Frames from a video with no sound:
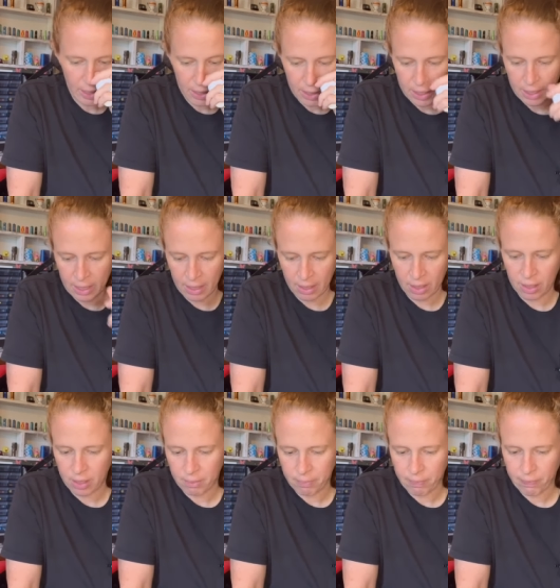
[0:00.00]
And
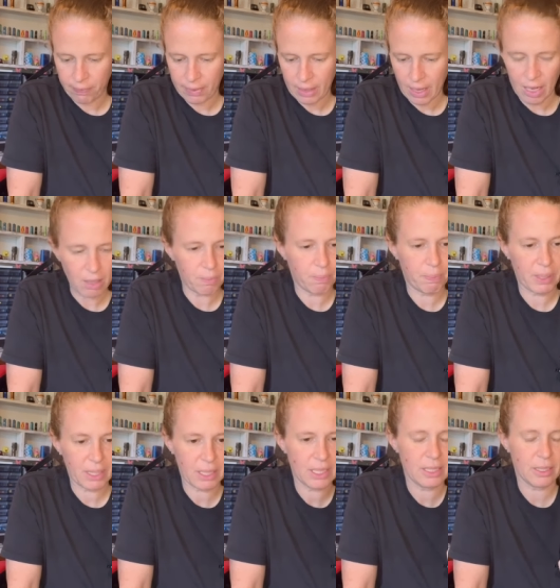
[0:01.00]
um, I
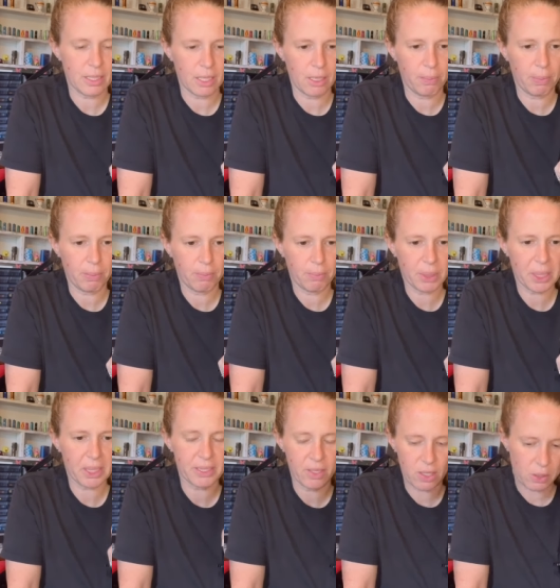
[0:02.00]
picked these up
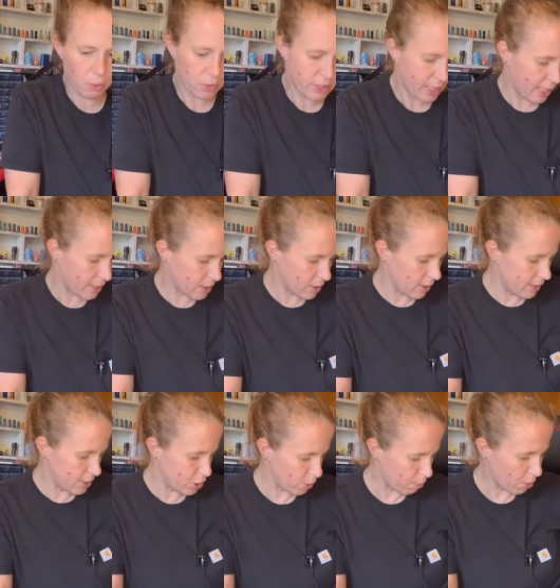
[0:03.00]
because of the noise
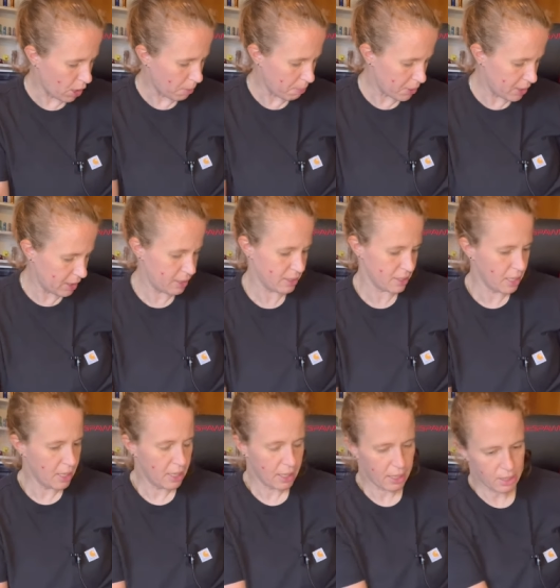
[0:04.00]
cancellation properties
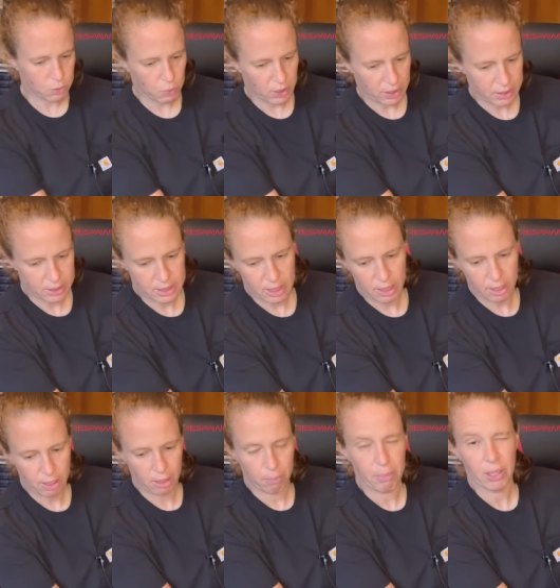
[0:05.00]
as well as the
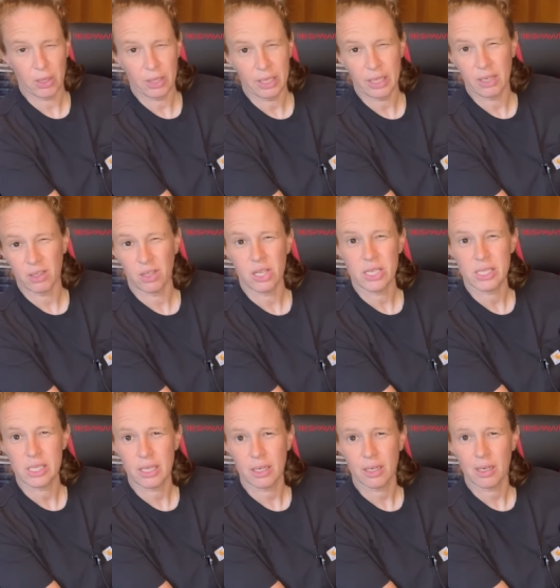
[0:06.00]
ability to
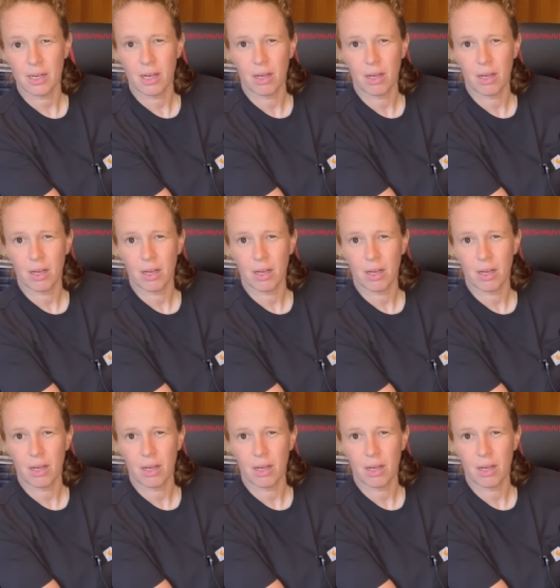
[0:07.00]
listen.